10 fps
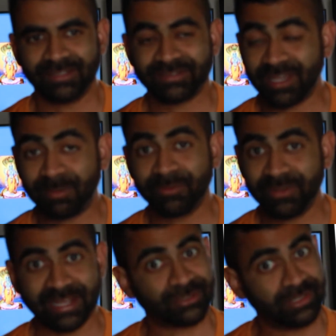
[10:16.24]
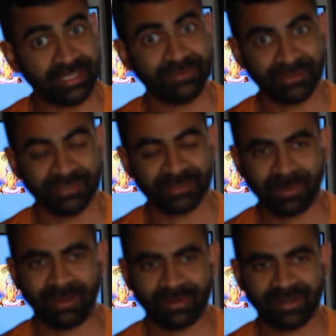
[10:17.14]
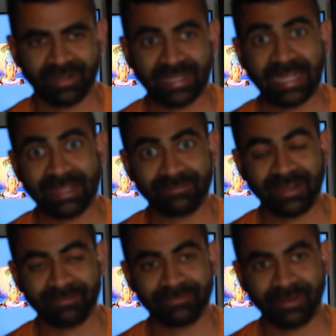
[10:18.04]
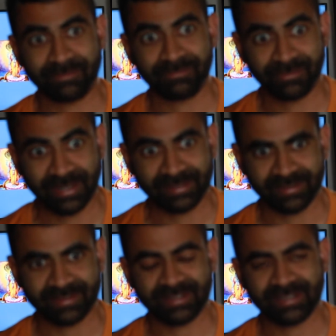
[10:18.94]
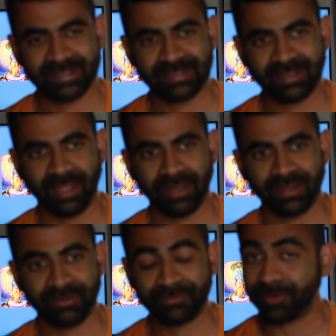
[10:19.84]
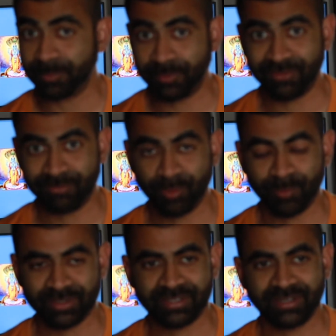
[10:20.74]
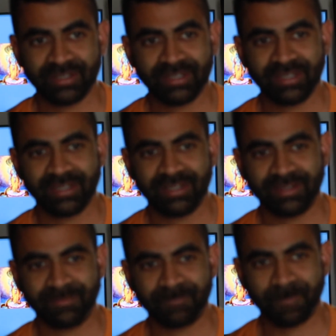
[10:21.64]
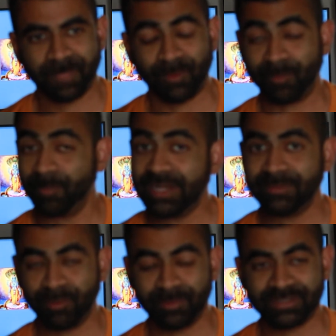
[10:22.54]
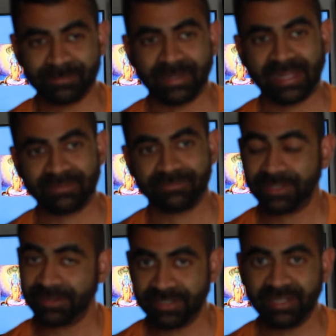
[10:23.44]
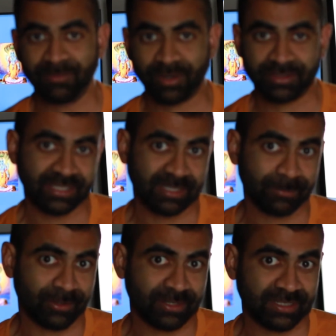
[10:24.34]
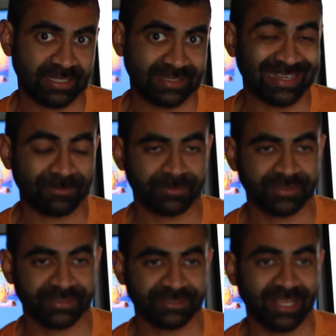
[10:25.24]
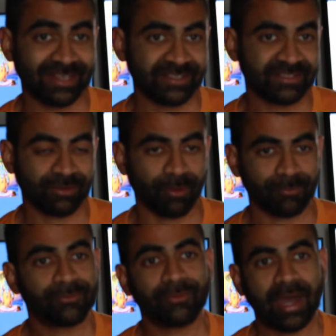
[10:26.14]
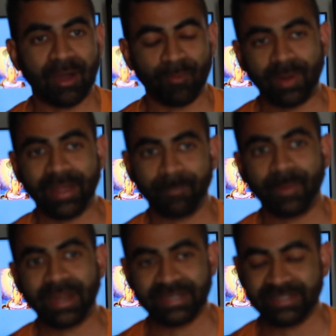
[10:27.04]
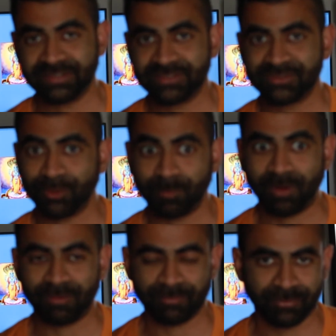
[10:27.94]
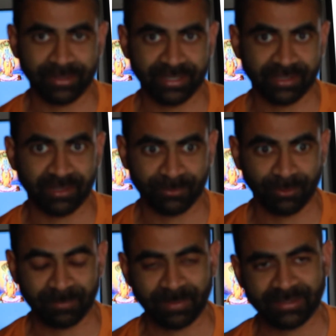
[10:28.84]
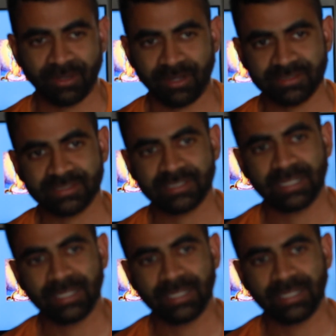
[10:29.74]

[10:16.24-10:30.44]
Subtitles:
Shambhavi actually gives you this power. Like I've felt it for a brief moment, or many moments in my life, when I really want to think about it in that sense of how my mind is so powerful in controlling my thoughts.